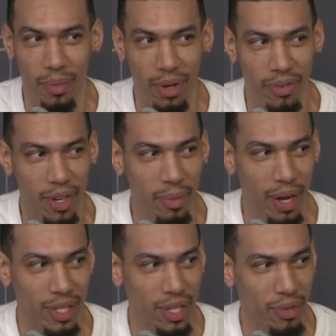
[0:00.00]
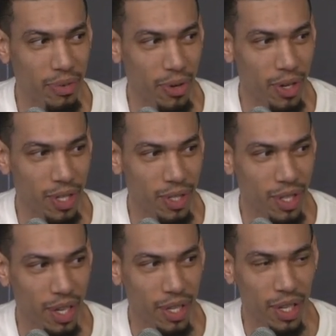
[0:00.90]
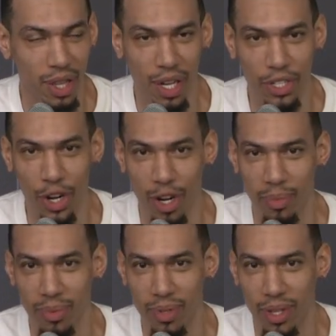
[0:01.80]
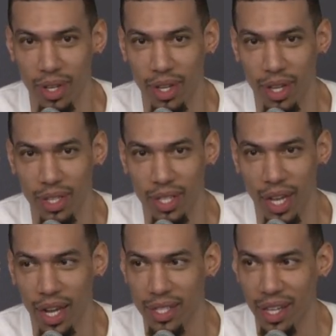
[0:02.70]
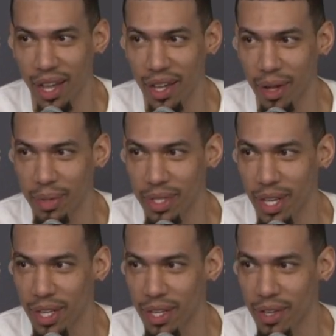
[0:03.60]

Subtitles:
But if anybody's looking for a good luck charm, it's the guy to sign, I would say.